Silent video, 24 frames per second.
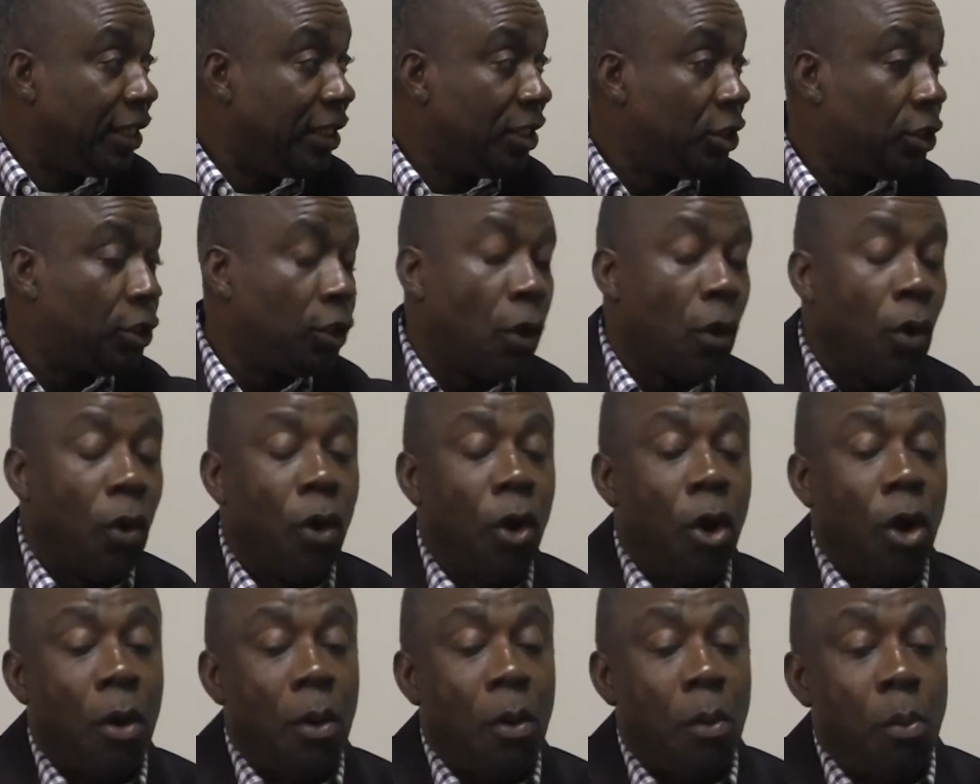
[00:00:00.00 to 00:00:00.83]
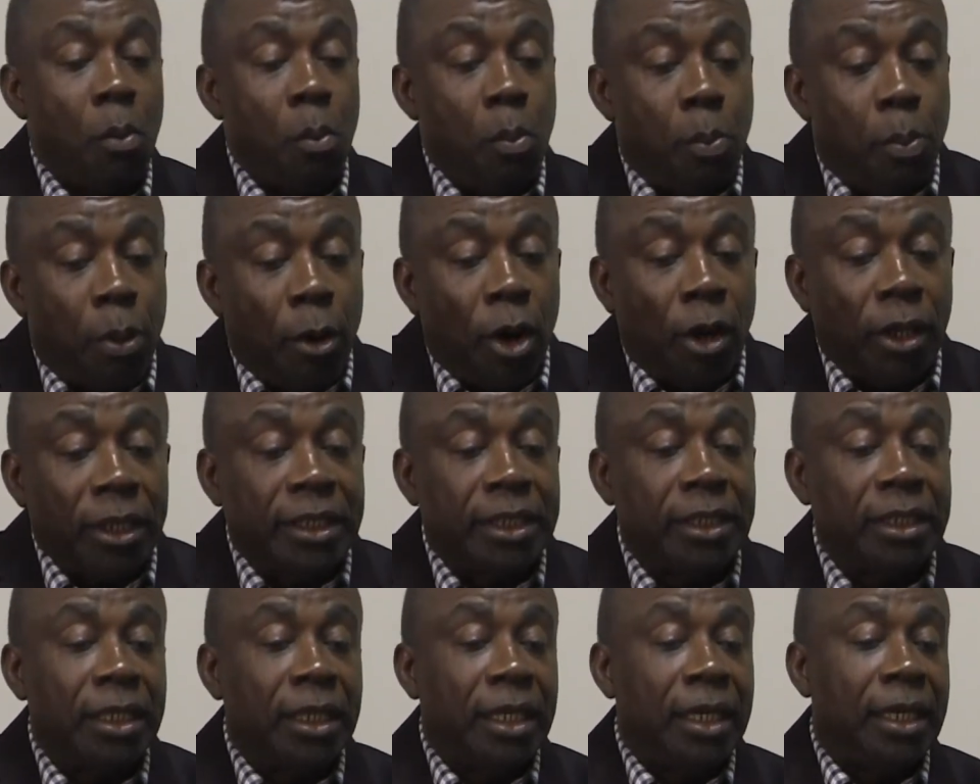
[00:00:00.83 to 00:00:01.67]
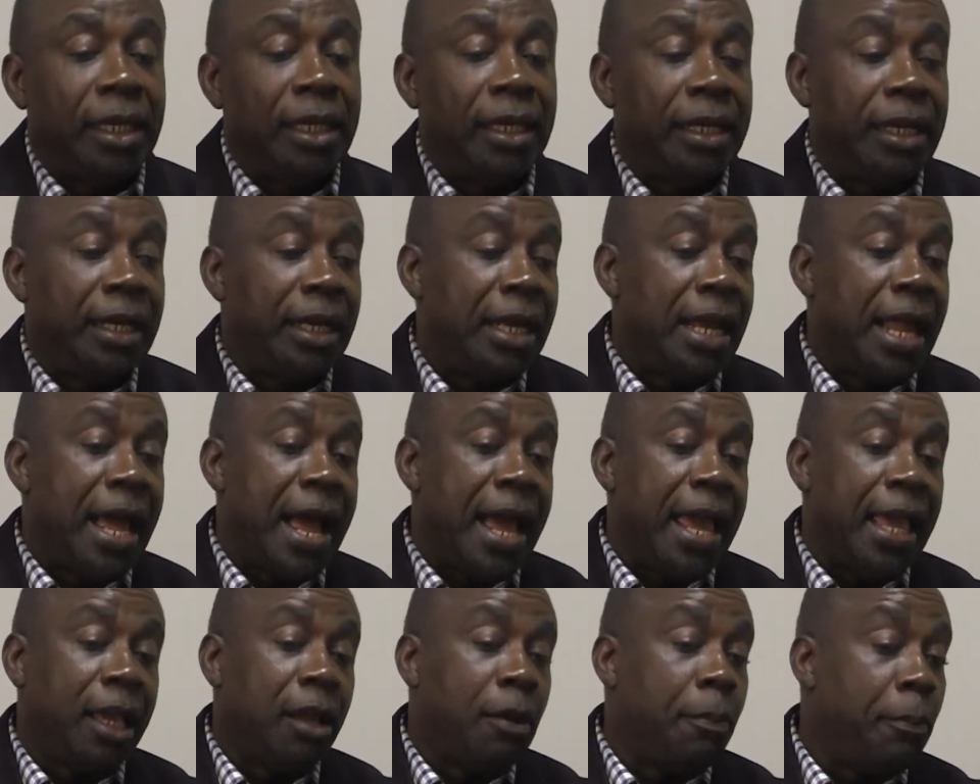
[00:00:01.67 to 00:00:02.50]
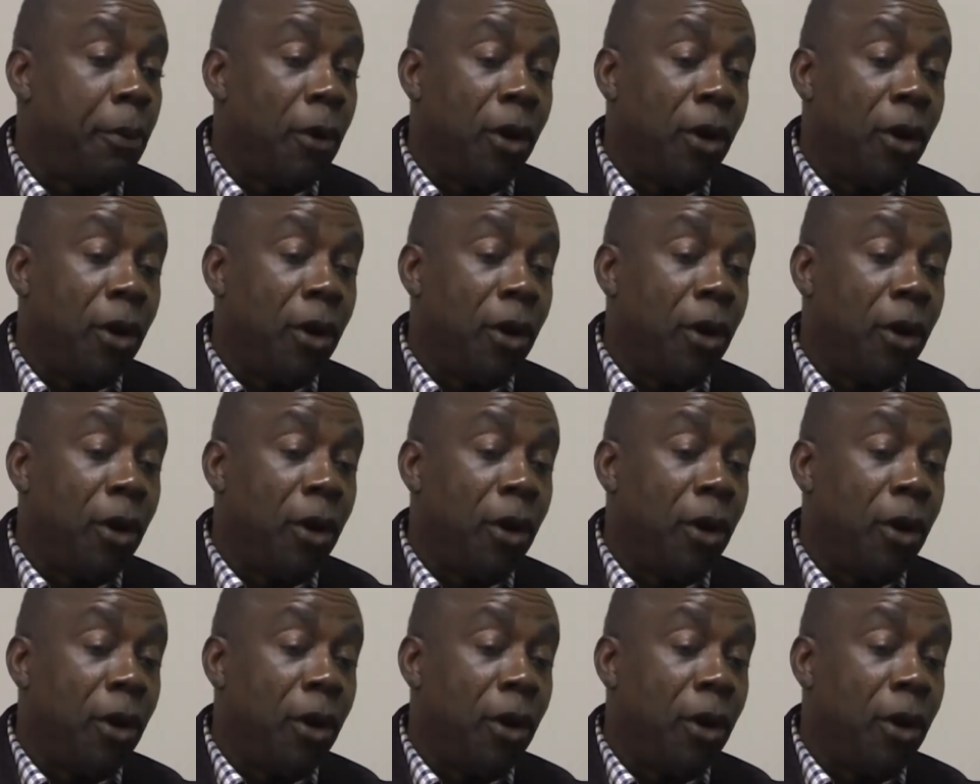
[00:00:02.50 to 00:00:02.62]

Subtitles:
So, but like